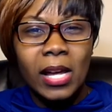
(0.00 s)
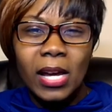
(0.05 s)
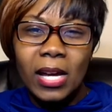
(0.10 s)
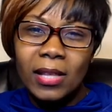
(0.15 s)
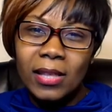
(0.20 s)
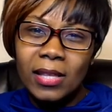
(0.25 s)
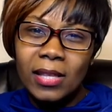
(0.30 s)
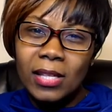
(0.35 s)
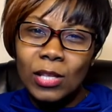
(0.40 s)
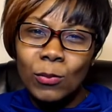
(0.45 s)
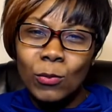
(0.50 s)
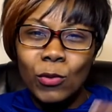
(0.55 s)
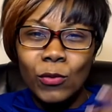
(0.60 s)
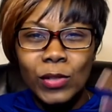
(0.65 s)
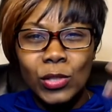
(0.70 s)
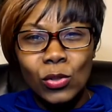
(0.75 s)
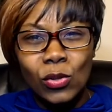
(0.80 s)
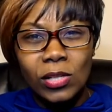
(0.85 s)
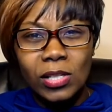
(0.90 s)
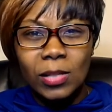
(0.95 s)
And then the
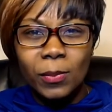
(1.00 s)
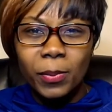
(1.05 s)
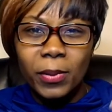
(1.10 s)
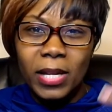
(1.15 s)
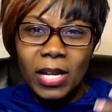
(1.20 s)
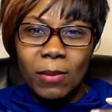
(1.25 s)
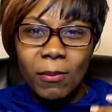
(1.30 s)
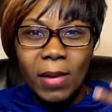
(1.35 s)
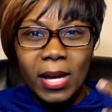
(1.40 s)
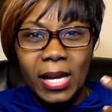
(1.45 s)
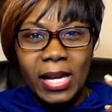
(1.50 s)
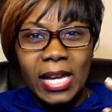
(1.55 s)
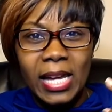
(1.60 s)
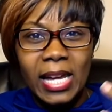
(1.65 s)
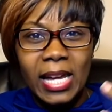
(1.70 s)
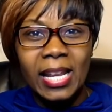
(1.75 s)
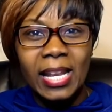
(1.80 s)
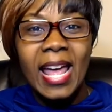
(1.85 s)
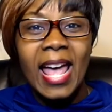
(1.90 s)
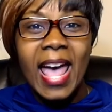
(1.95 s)
movie starts to play in my
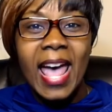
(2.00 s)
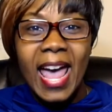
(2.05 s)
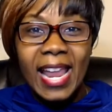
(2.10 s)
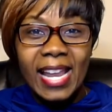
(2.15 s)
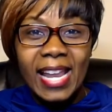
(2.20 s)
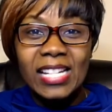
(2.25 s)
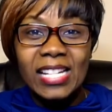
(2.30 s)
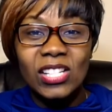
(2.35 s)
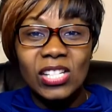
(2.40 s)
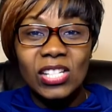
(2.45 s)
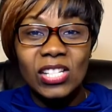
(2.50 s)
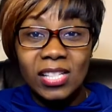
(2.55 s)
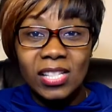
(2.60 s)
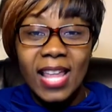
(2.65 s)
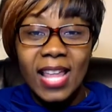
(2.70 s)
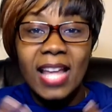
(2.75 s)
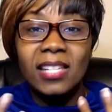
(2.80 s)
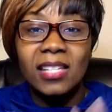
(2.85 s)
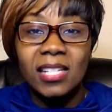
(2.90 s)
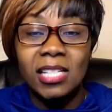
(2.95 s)
head and it's, it's
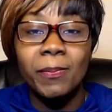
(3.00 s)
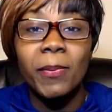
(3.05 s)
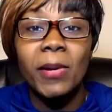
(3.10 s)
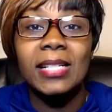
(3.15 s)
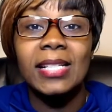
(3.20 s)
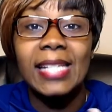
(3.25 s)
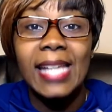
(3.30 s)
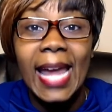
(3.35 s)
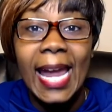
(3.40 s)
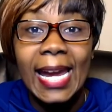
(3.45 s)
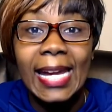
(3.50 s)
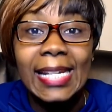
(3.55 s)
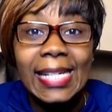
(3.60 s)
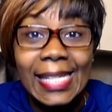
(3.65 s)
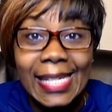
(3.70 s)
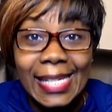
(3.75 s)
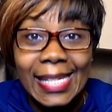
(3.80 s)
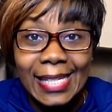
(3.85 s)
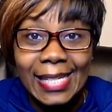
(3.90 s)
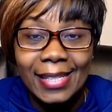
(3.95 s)
that's the
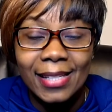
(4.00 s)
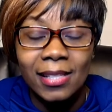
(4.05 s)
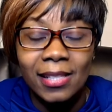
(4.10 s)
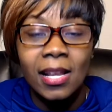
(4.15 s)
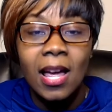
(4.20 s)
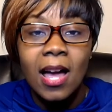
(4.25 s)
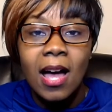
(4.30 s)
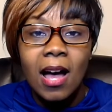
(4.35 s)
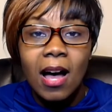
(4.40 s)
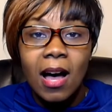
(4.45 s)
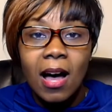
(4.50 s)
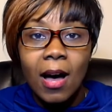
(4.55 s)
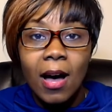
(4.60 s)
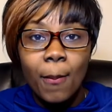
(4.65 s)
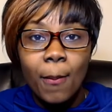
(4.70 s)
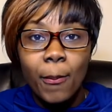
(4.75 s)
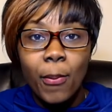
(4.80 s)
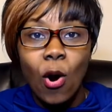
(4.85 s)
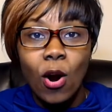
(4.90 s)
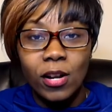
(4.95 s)
spontaneous
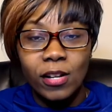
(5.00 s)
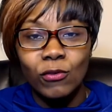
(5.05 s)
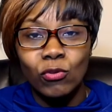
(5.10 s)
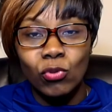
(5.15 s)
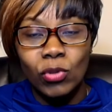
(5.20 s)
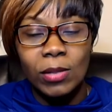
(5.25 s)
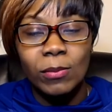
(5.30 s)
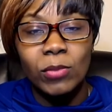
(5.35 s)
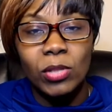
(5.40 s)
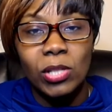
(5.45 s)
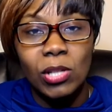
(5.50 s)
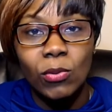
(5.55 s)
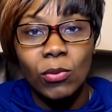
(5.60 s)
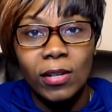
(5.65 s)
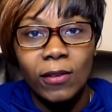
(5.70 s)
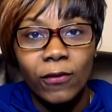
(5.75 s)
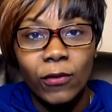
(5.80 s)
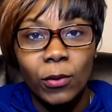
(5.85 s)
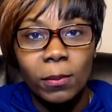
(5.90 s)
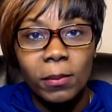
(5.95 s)
um, part of dream
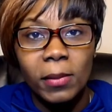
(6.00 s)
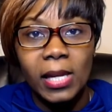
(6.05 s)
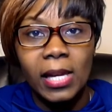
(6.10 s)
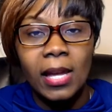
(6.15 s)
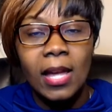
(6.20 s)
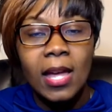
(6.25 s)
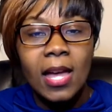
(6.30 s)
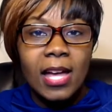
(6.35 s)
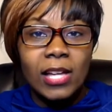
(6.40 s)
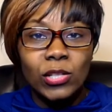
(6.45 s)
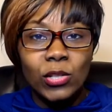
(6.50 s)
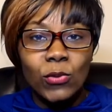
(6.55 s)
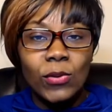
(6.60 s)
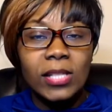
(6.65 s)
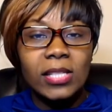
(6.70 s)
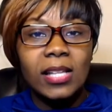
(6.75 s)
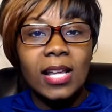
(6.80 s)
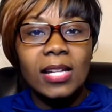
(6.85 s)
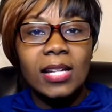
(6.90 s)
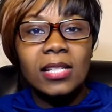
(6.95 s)
zoning for me. And so
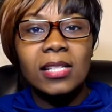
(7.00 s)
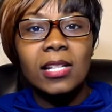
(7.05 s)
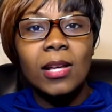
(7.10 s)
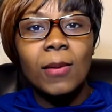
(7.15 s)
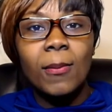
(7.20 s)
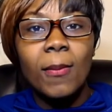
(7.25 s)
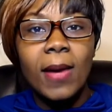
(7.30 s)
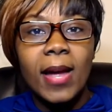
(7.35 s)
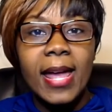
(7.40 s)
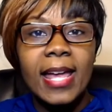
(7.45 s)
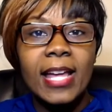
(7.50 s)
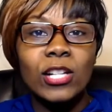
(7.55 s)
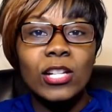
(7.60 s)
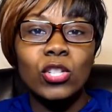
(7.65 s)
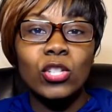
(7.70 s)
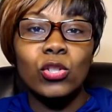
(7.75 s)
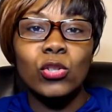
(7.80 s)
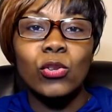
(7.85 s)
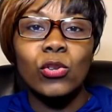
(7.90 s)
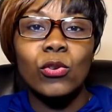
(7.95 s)
that's like some
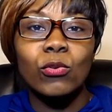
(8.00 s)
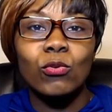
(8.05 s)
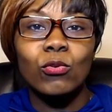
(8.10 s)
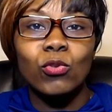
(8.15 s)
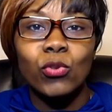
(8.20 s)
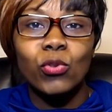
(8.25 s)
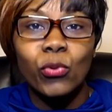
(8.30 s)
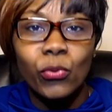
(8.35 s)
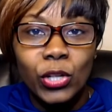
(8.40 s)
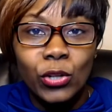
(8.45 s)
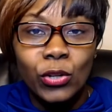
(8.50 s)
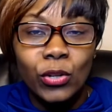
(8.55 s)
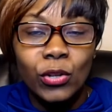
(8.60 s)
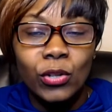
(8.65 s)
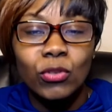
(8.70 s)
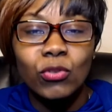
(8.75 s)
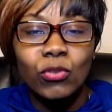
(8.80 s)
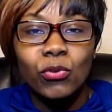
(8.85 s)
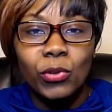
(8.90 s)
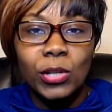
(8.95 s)
external trigger
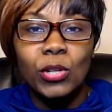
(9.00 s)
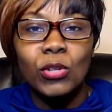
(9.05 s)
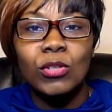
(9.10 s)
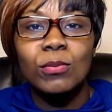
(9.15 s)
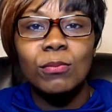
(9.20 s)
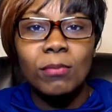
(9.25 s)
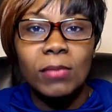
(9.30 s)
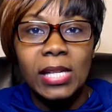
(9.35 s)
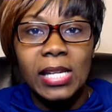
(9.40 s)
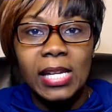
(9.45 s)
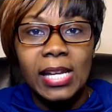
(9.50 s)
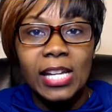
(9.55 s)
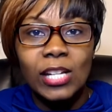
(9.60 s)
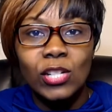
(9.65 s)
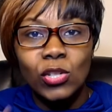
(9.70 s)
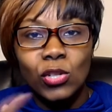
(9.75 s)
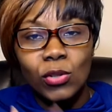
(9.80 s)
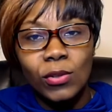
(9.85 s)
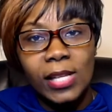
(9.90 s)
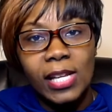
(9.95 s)
triggers me
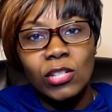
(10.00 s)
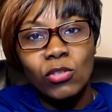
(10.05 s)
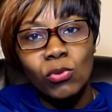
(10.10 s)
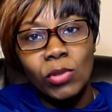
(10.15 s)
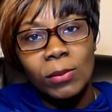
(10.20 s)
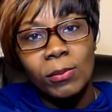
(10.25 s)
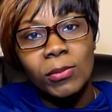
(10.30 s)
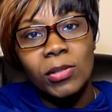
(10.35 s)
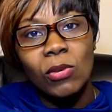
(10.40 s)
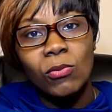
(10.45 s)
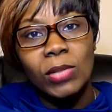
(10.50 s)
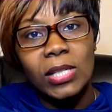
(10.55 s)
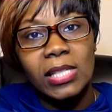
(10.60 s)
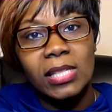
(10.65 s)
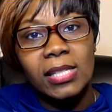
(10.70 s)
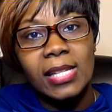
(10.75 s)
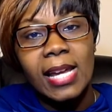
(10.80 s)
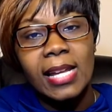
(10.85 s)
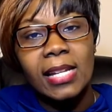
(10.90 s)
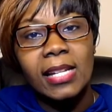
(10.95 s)
into that dream zoning
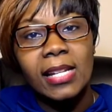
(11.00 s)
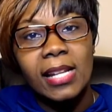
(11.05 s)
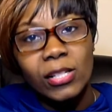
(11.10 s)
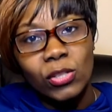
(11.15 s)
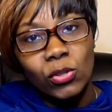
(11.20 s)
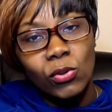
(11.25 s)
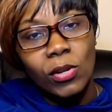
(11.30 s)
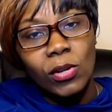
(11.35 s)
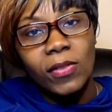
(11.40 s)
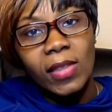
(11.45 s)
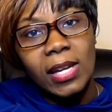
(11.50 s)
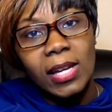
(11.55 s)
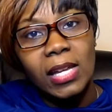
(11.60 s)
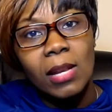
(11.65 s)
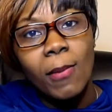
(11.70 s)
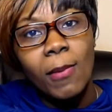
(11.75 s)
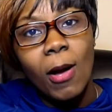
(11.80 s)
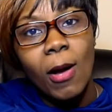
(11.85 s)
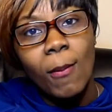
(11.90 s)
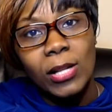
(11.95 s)
state, and I start thinking
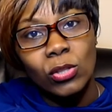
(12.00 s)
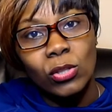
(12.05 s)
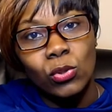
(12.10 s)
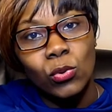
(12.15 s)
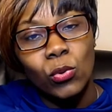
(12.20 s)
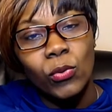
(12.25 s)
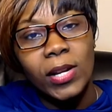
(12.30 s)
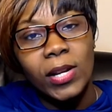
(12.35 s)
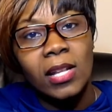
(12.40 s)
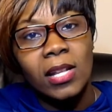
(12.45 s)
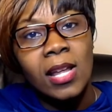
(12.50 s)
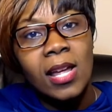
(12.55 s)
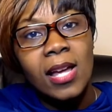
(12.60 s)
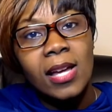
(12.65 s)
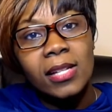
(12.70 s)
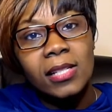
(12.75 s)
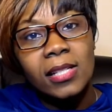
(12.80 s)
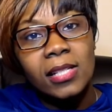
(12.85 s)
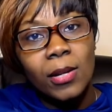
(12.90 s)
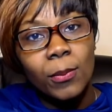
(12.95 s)
about my story and
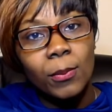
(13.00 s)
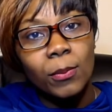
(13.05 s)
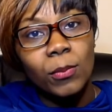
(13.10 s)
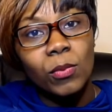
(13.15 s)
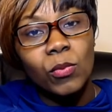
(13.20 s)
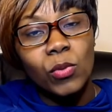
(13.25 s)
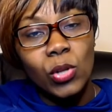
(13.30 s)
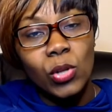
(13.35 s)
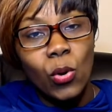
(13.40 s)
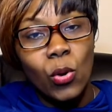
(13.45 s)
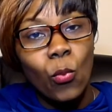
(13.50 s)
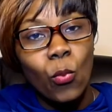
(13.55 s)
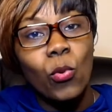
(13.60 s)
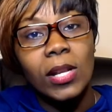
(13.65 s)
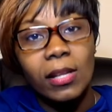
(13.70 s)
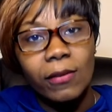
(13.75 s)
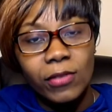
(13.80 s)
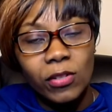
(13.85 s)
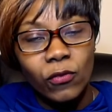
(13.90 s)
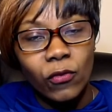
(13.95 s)
some, you know,
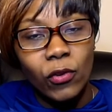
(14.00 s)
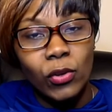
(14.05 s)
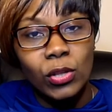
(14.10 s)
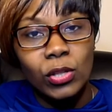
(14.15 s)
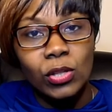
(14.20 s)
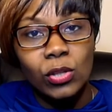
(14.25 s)
what ifs for the